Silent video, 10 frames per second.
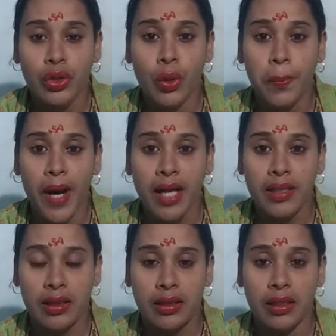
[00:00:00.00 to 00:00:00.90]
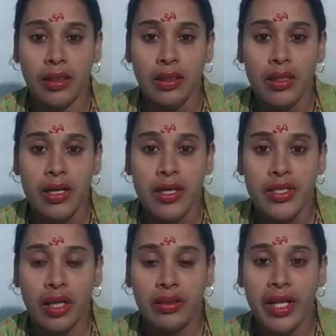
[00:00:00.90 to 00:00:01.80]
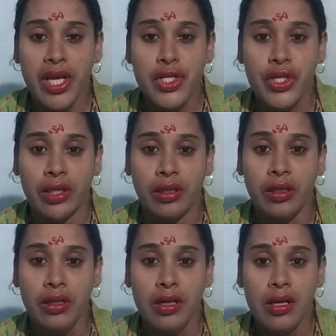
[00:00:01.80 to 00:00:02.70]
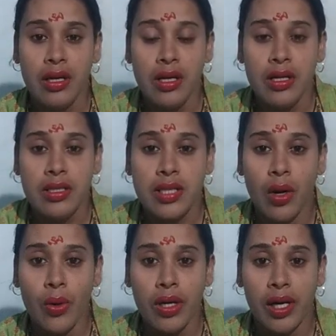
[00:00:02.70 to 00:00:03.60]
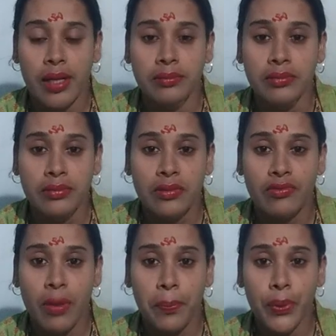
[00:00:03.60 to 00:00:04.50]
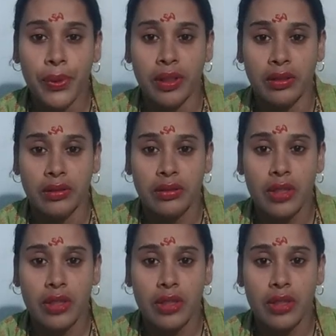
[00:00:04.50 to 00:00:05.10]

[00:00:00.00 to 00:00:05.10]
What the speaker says: nupadatta yadneshah saukaram vapuha.